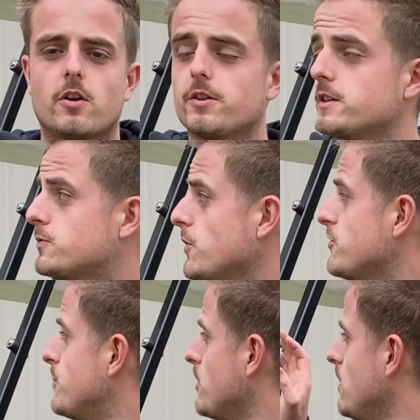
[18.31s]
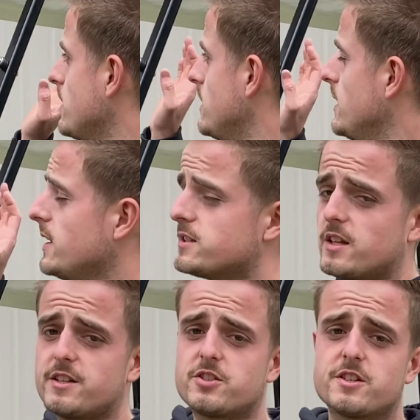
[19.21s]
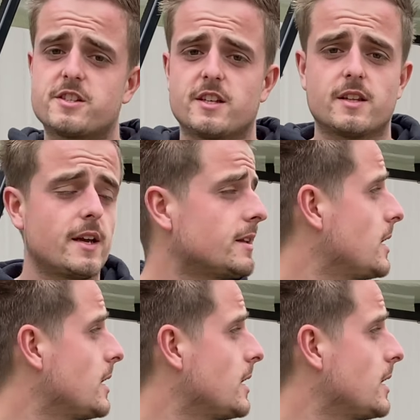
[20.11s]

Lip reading: I got this roof put on, so that's just sitting there.